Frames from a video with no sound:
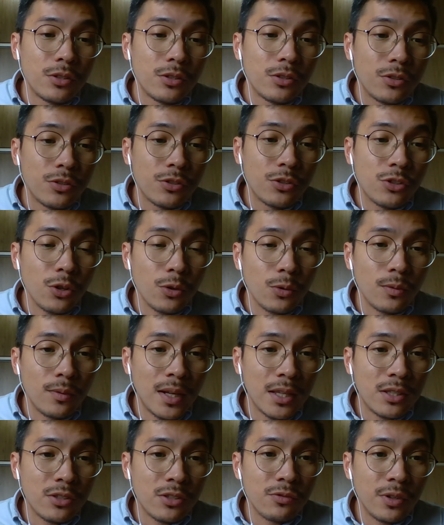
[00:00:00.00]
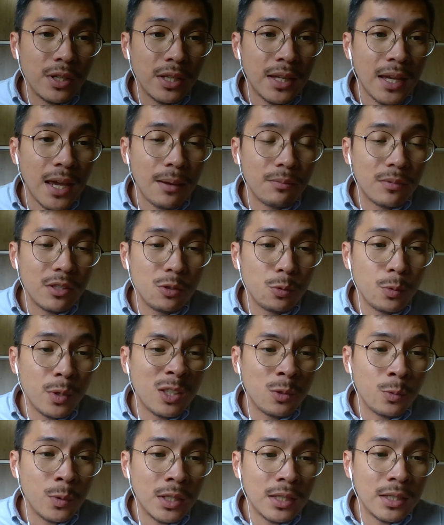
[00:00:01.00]
So let's recap this
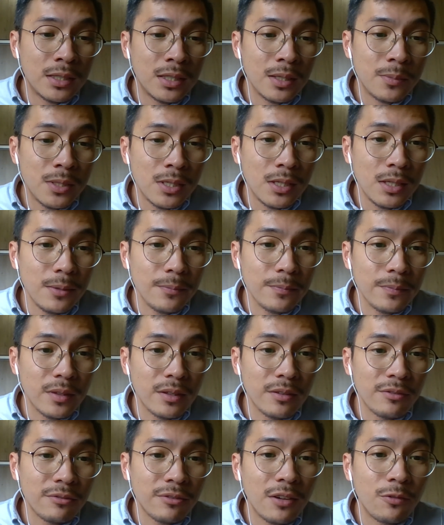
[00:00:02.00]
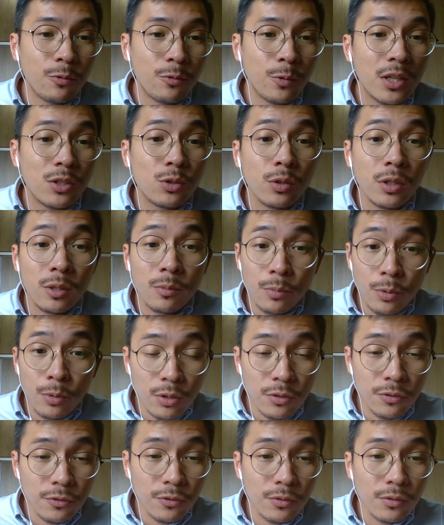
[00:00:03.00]
week's Weekly Tipsy. 5 ways to
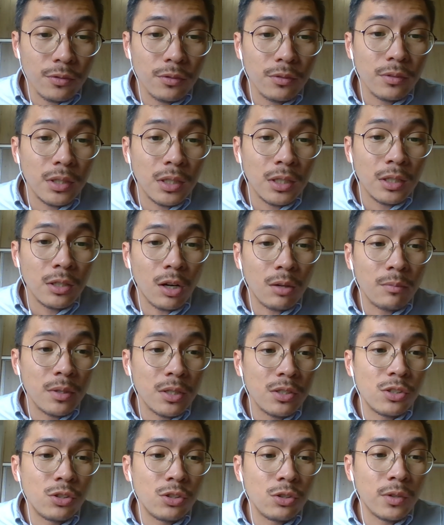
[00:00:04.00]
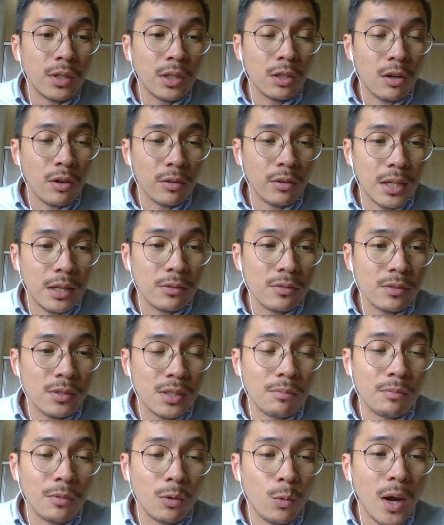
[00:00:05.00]
improve e-commerce during lockdowns.
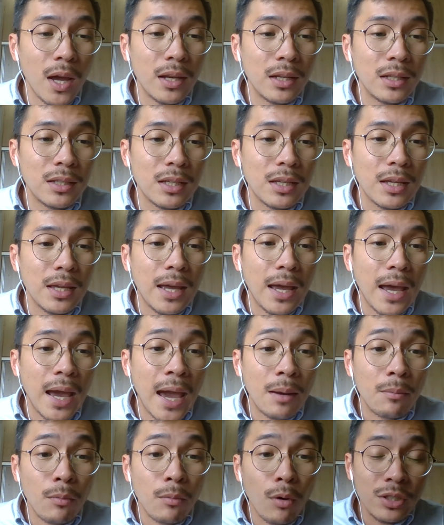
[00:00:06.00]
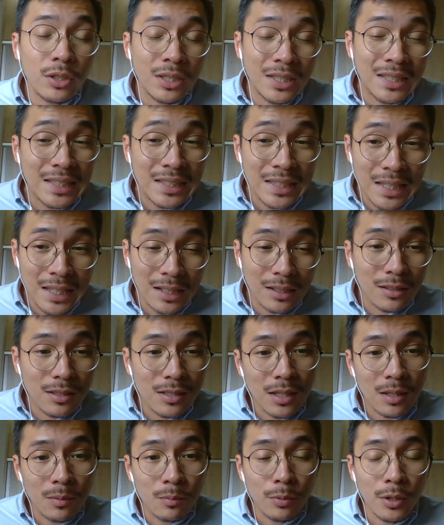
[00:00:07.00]
Number 1, add more details
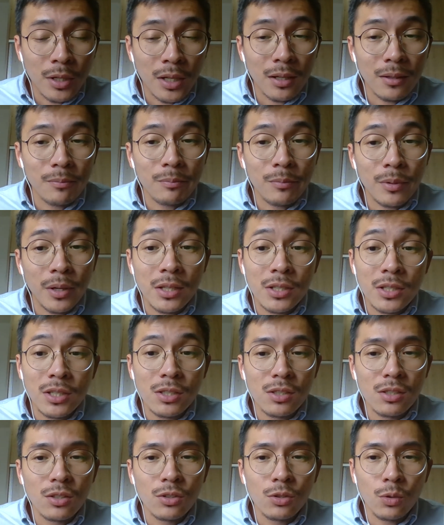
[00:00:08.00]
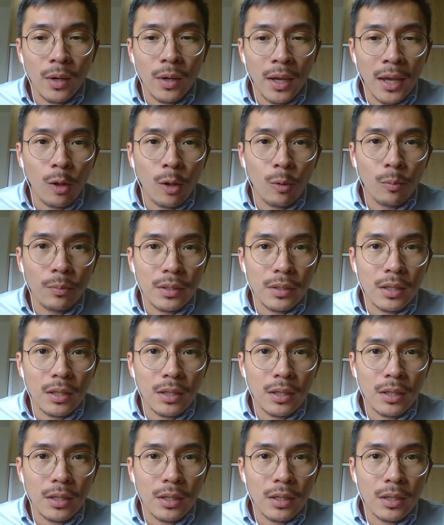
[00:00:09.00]
in product pages to help